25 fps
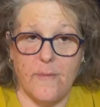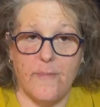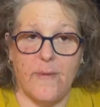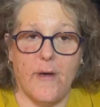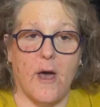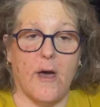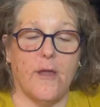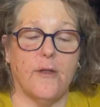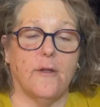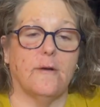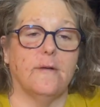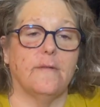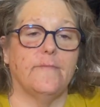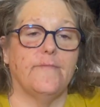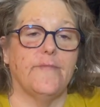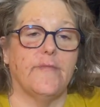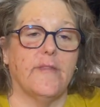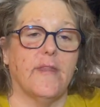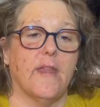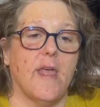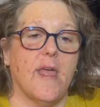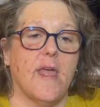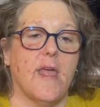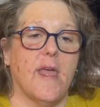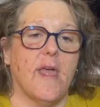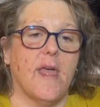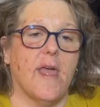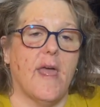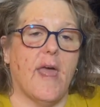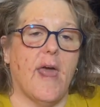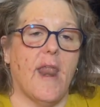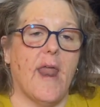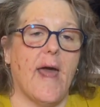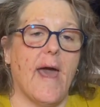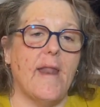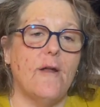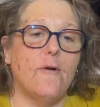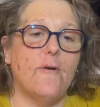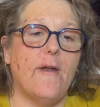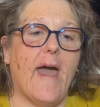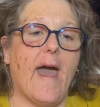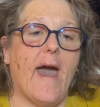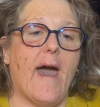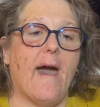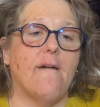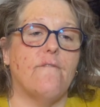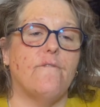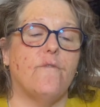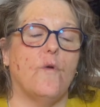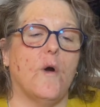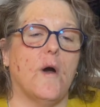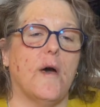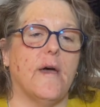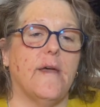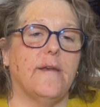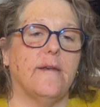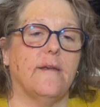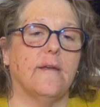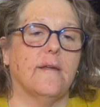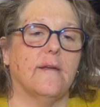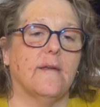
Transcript: bottle. And I don't have one.